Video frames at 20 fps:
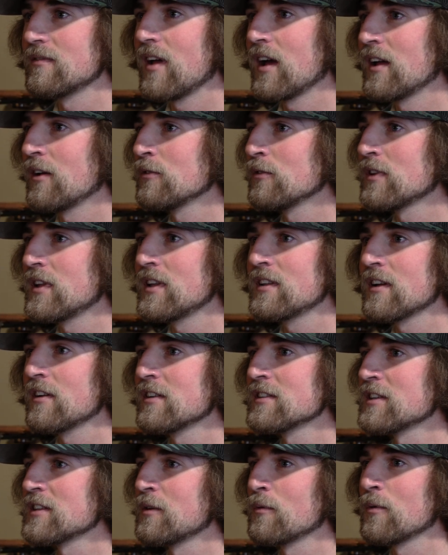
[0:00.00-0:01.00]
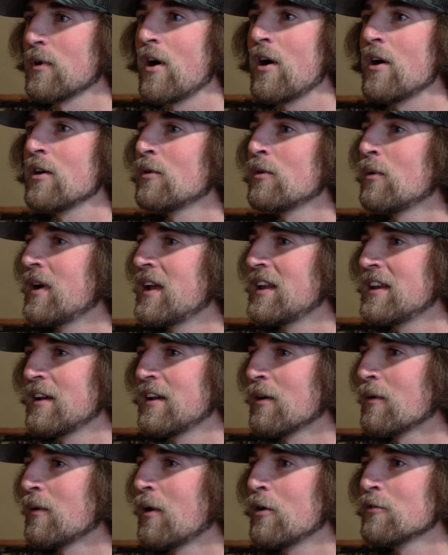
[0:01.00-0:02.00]
don't think there is a wrong way to
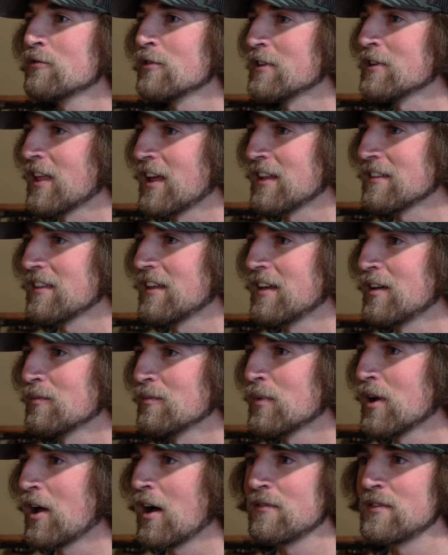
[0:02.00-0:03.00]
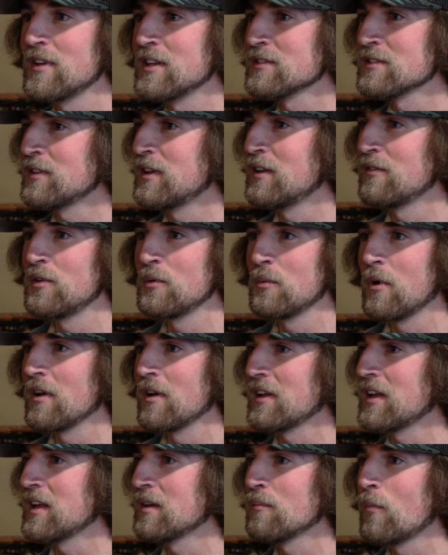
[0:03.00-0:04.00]
go over that thing. But obviously, if you want
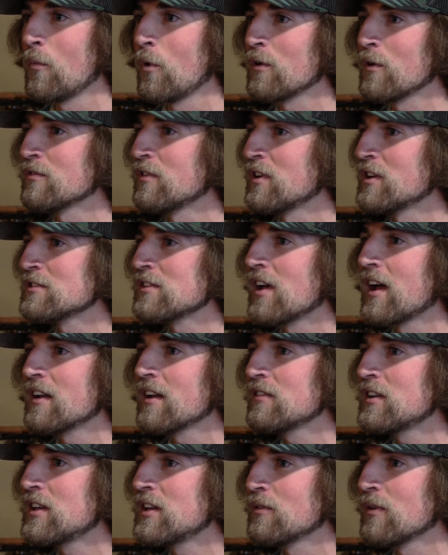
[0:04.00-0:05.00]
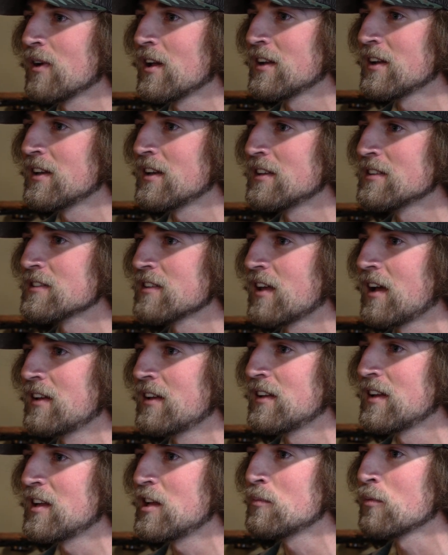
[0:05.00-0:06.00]
to get more fish out of it, you run it inside
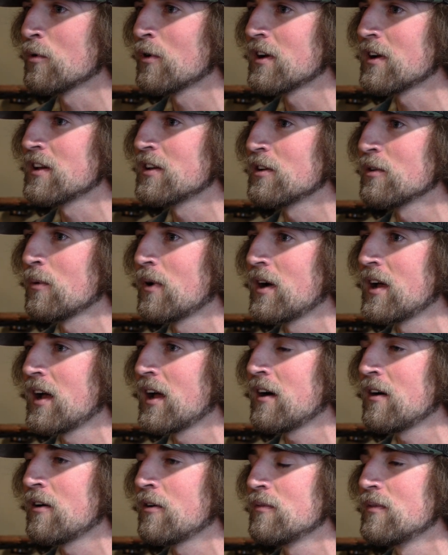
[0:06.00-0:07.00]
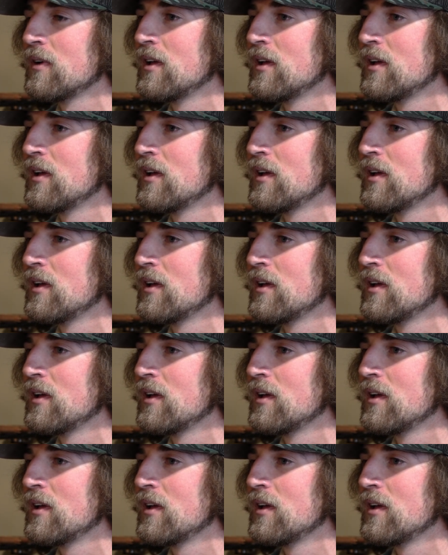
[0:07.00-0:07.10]
and keep working your way out.